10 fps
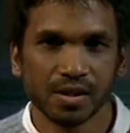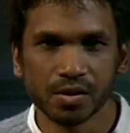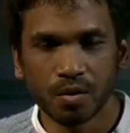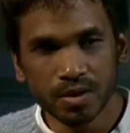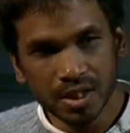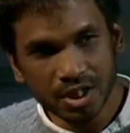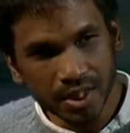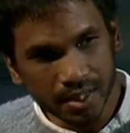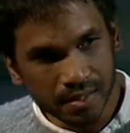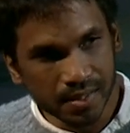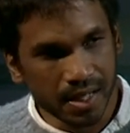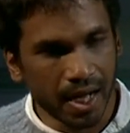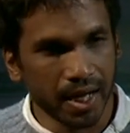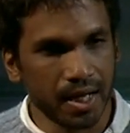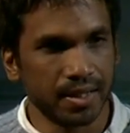the only chance
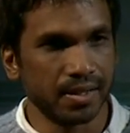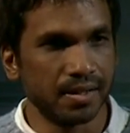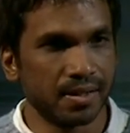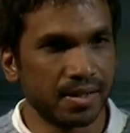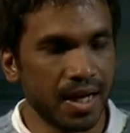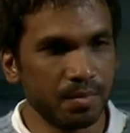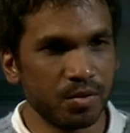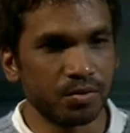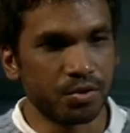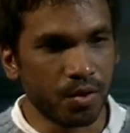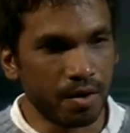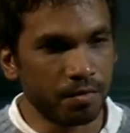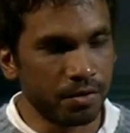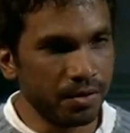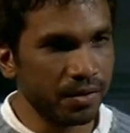I had at this time to
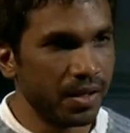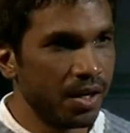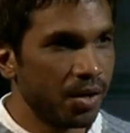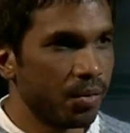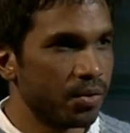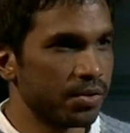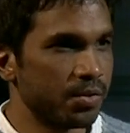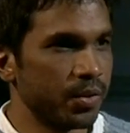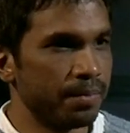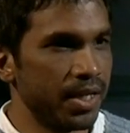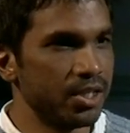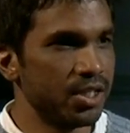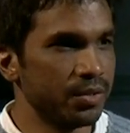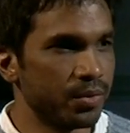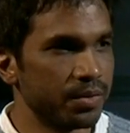travel was to
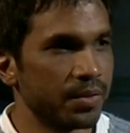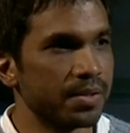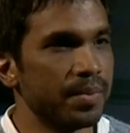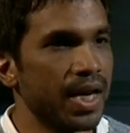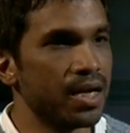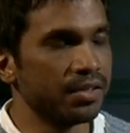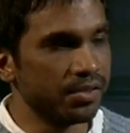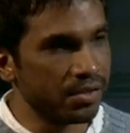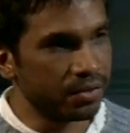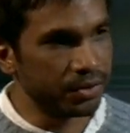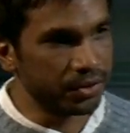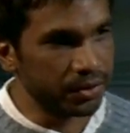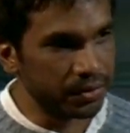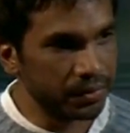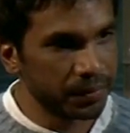imagine what was behind the
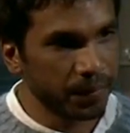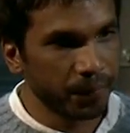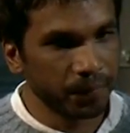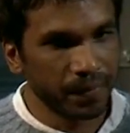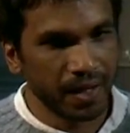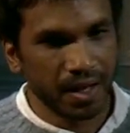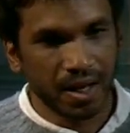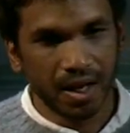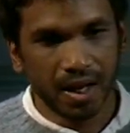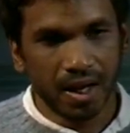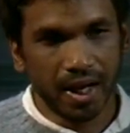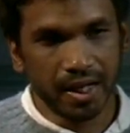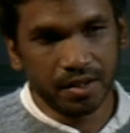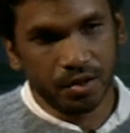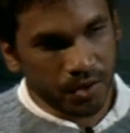ocean. I
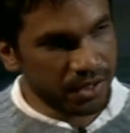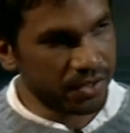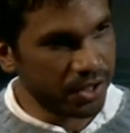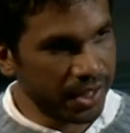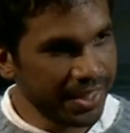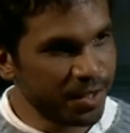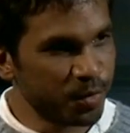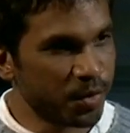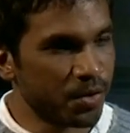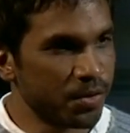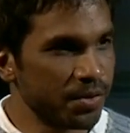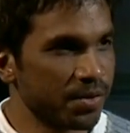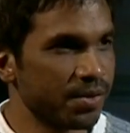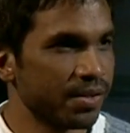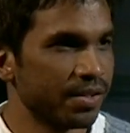had no internet, of
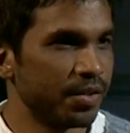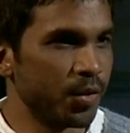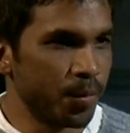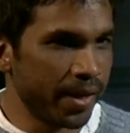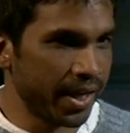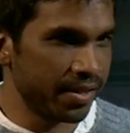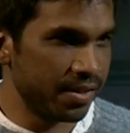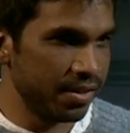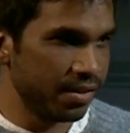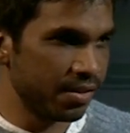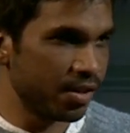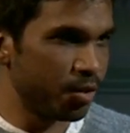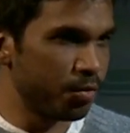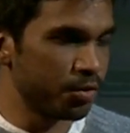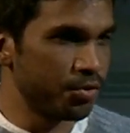course, no magazines,
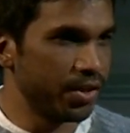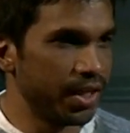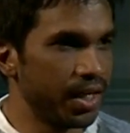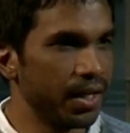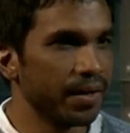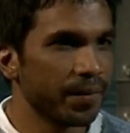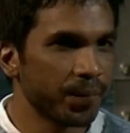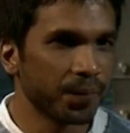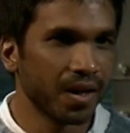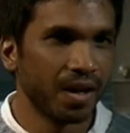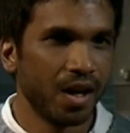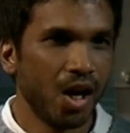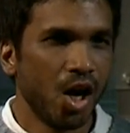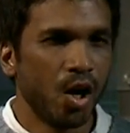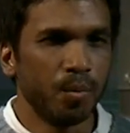unfortunately.
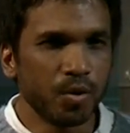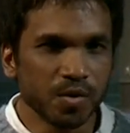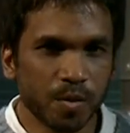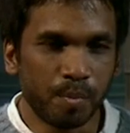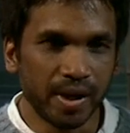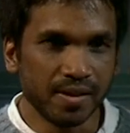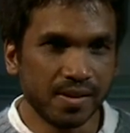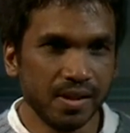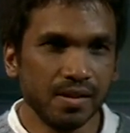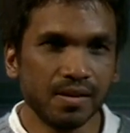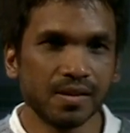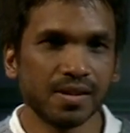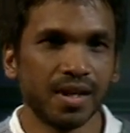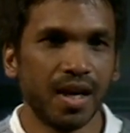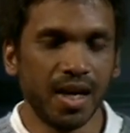Among
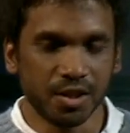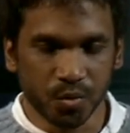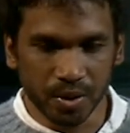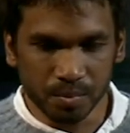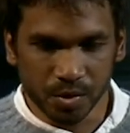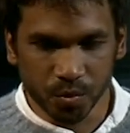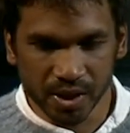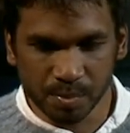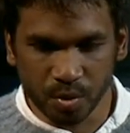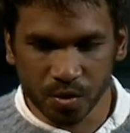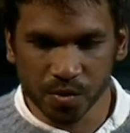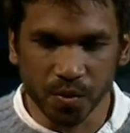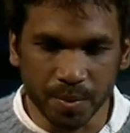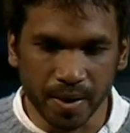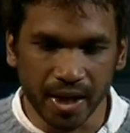places, I dreamed to explore the
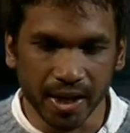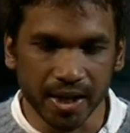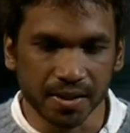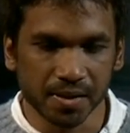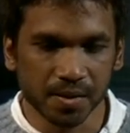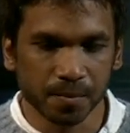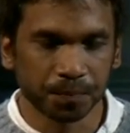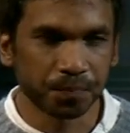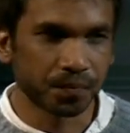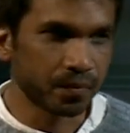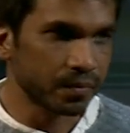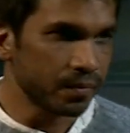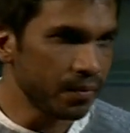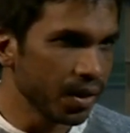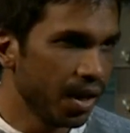Himalayas,
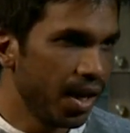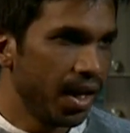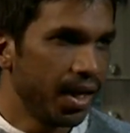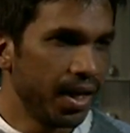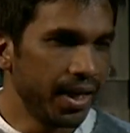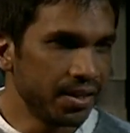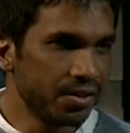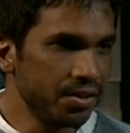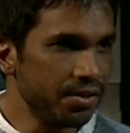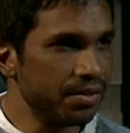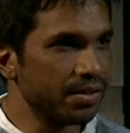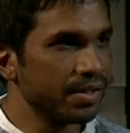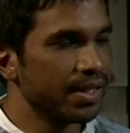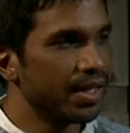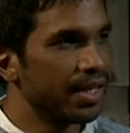Later,
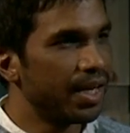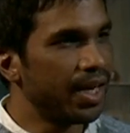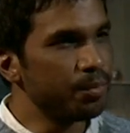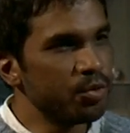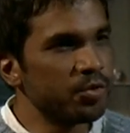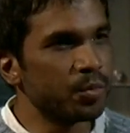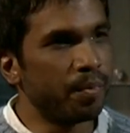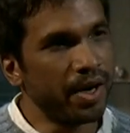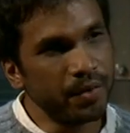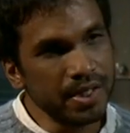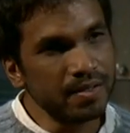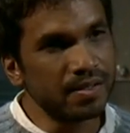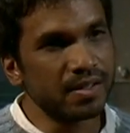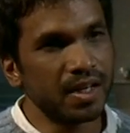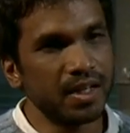I moved to
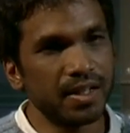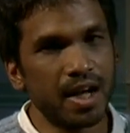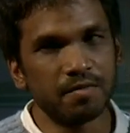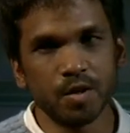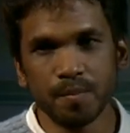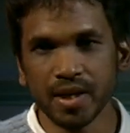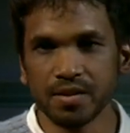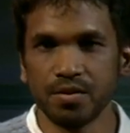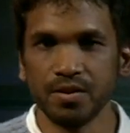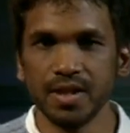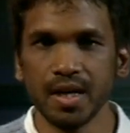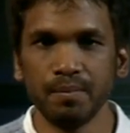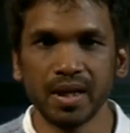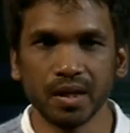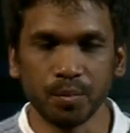Paris, and after my study, I
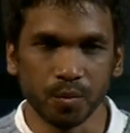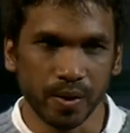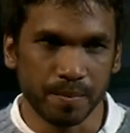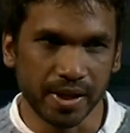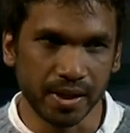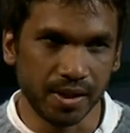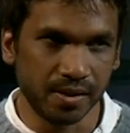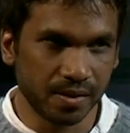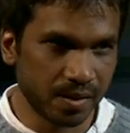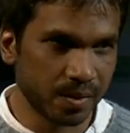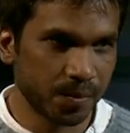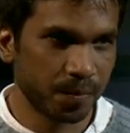became a web analyst.